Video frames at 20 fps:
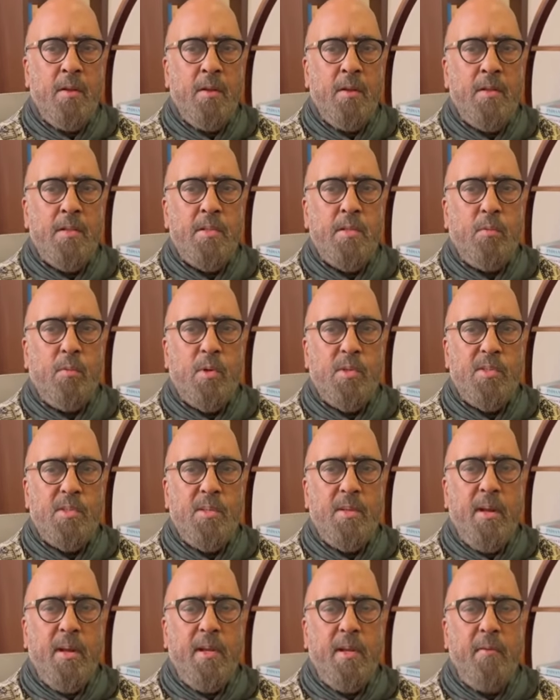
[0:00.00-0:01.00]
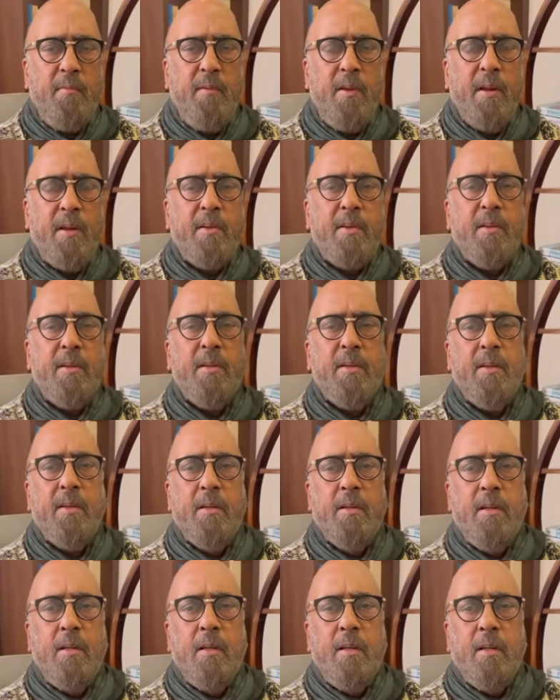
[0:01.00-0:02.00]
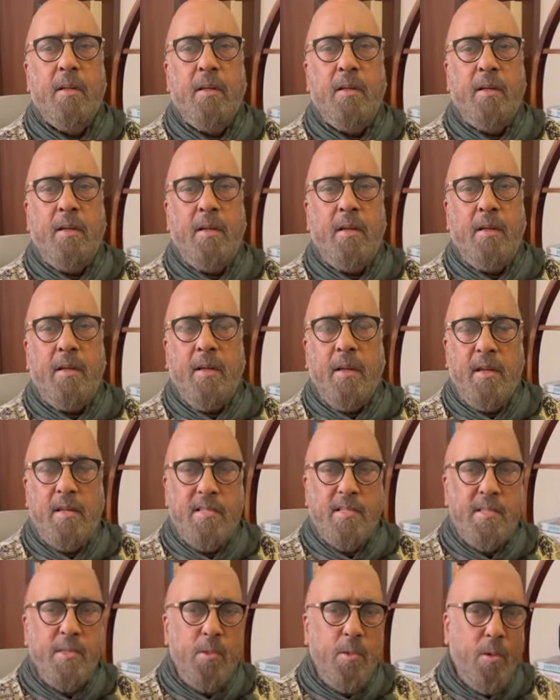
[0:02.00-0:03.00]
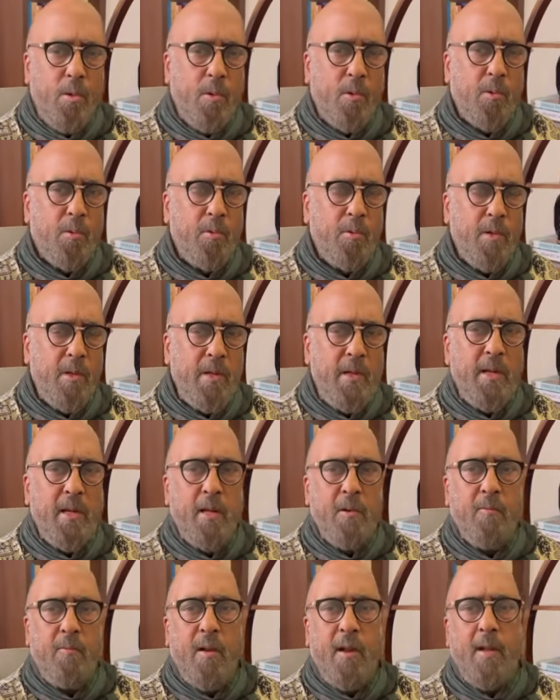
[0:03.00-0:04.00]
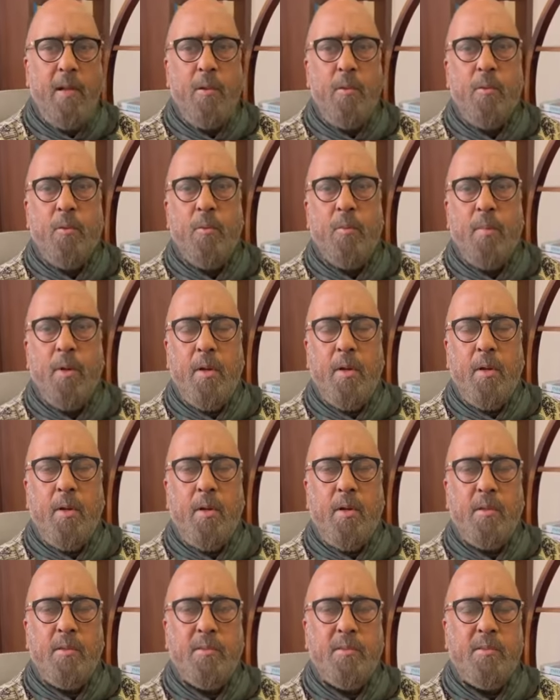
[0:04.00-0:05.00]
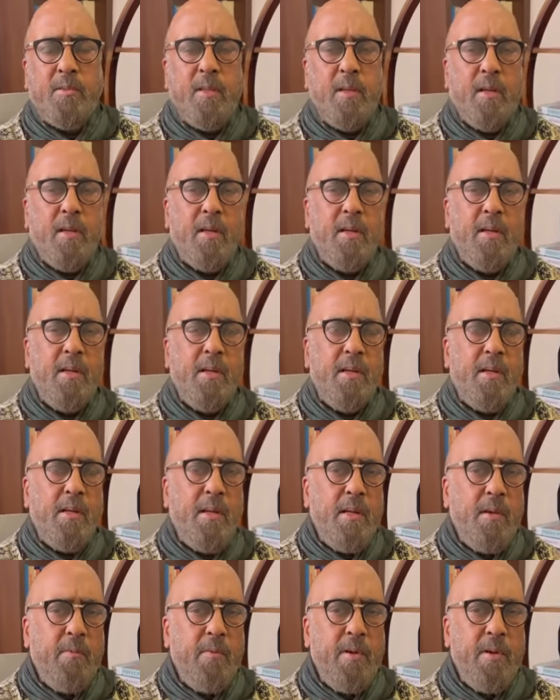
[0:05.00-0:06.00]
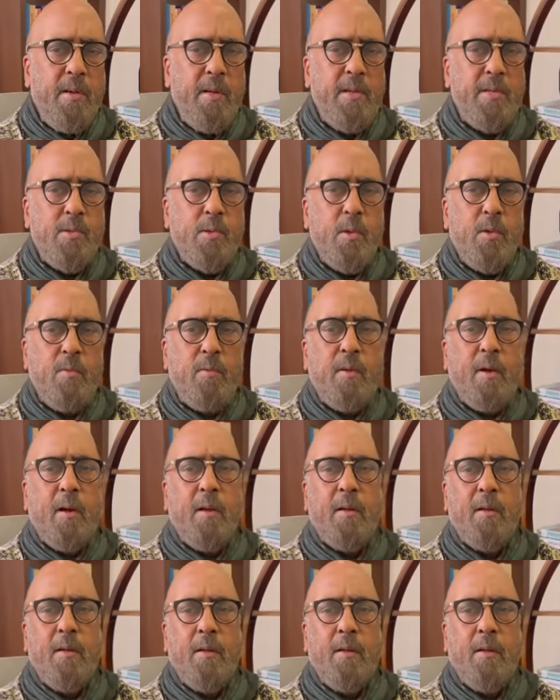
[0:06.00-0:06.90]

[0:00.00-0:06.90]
So what's the net effect? It has no legal value because the event is over.